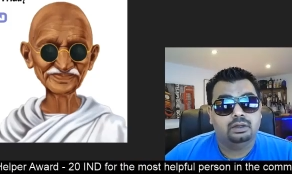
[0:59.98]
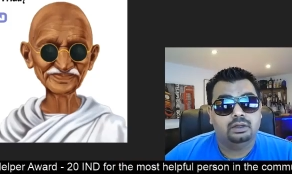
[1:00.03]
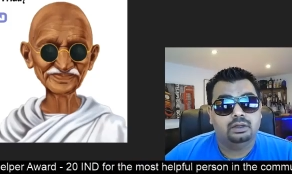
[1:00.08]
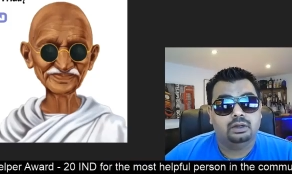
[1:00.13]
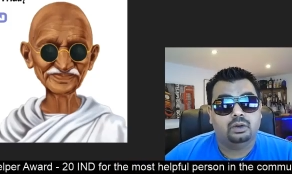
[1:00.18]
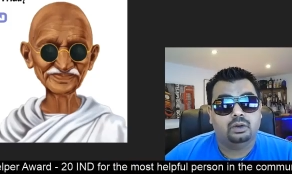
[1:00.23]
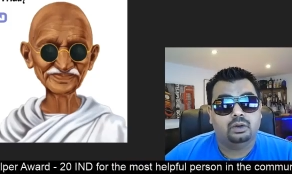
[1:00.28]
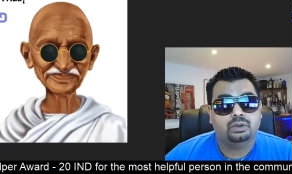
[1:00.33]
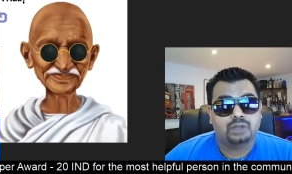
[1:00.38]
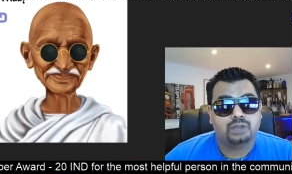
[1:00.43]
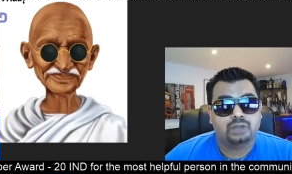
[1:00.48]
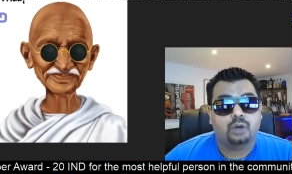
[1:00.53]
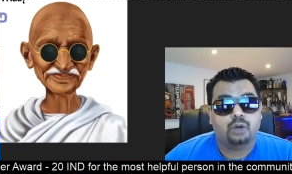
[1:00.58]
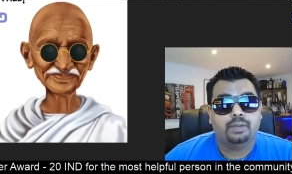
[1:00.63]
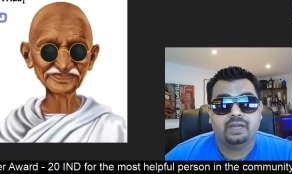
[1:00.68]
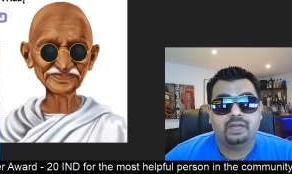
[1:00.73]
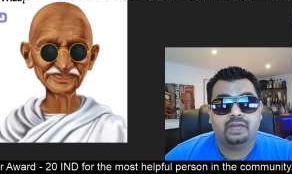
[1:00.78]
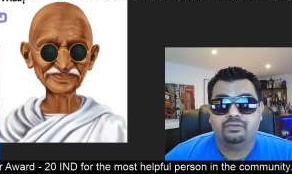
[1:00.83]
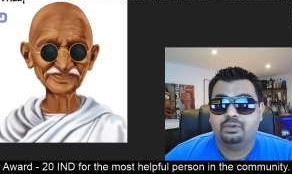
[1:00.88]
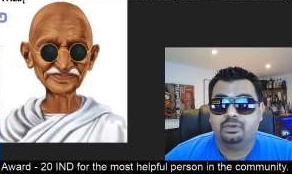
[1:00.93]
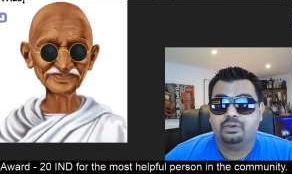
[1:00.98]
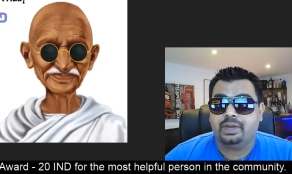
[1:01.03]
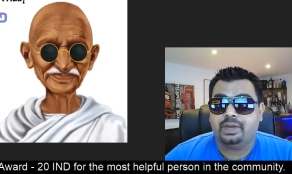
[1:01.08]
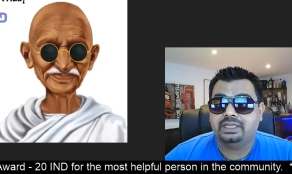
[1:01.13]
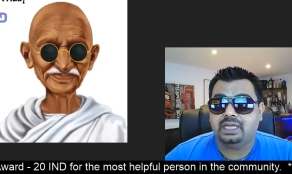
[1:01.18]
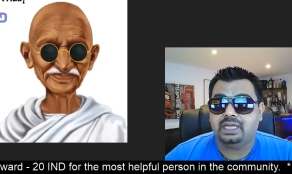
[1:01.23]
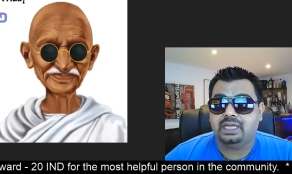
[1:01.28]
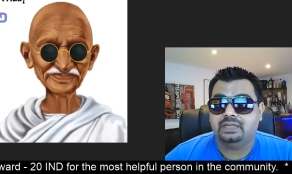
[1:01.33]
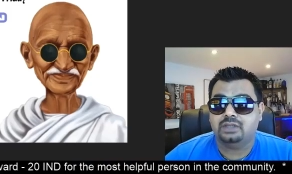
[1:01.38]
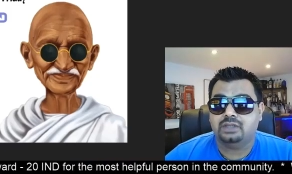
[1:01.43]
Speaker 1: also I'll be giving away
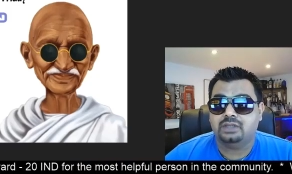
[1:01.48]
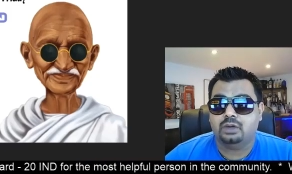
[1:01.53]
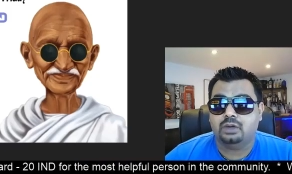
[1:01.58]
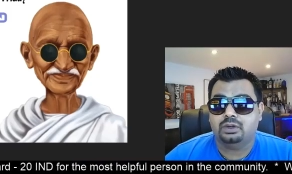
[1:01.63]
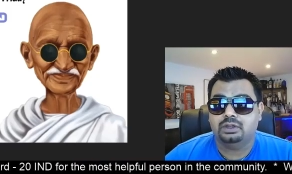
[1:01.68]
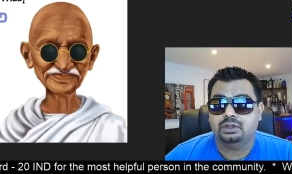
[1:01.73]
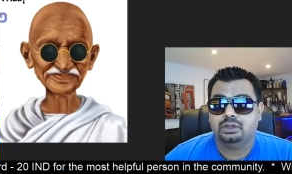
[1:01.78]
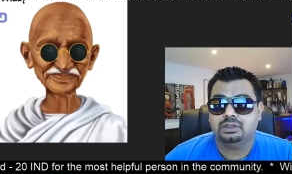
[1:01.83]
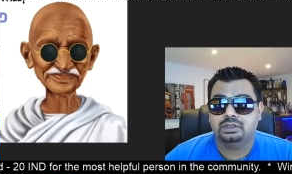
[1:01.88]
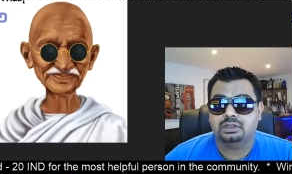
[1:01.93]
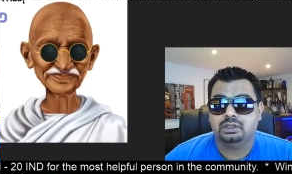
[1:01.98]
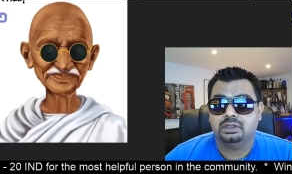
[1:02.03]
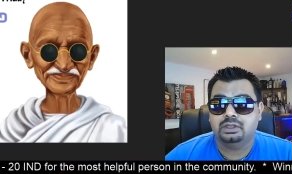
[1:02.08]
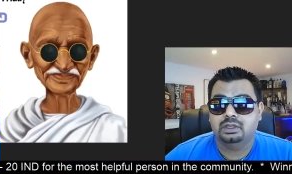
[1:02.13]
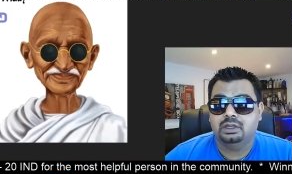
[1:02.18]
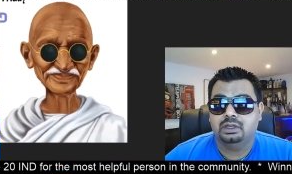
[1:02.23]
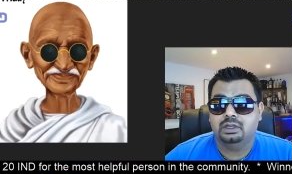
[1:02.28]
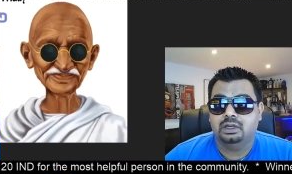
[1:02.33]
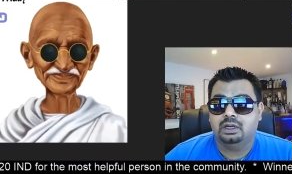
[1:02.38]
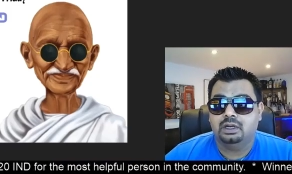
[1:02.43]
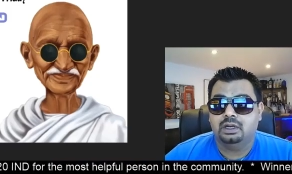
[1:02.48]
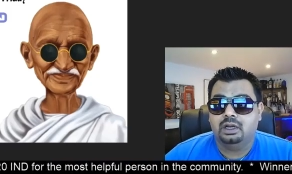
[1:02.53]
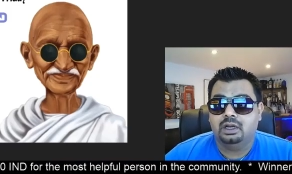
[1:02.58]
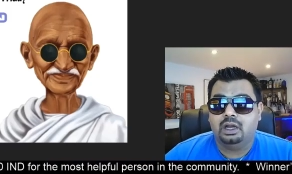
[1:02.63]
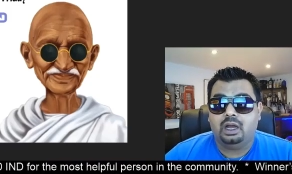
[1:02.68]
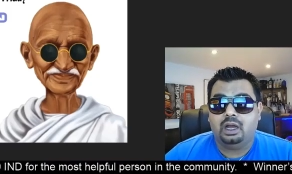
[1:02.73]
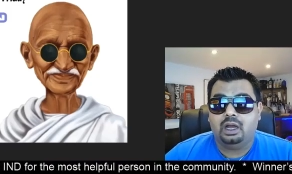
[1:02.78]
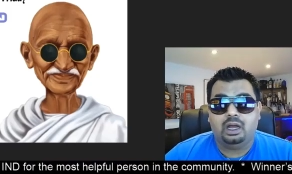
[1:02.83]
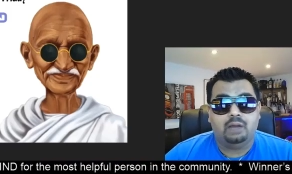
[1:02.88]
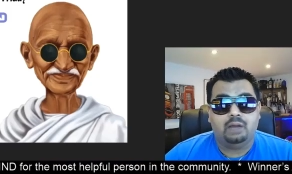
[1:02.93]
10 tokens.
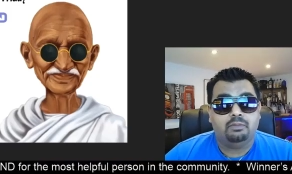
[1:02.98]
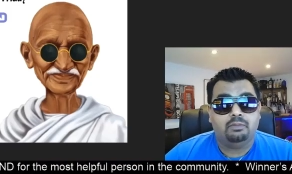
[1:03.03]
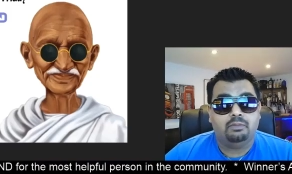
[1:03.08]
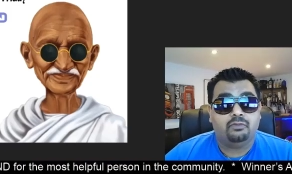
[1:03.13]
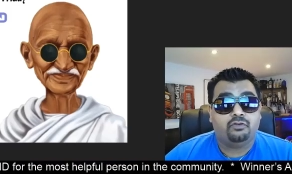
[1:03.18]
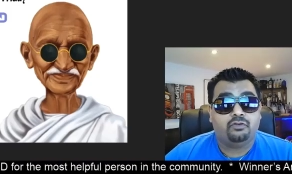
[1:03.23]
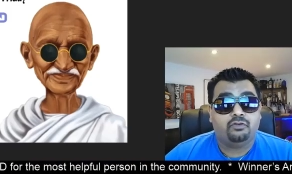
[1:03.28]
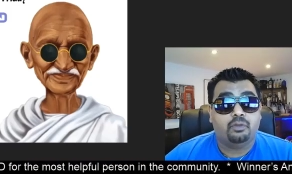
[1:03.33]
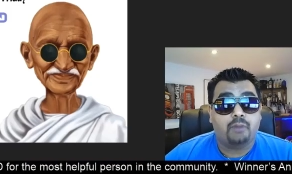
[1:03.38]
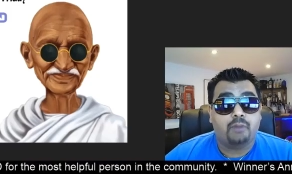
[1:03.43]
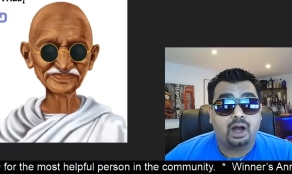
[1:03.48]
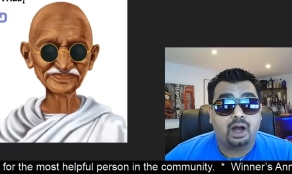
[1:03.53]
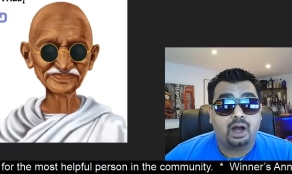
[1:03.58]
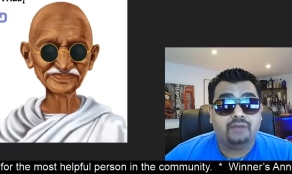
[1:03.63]
For my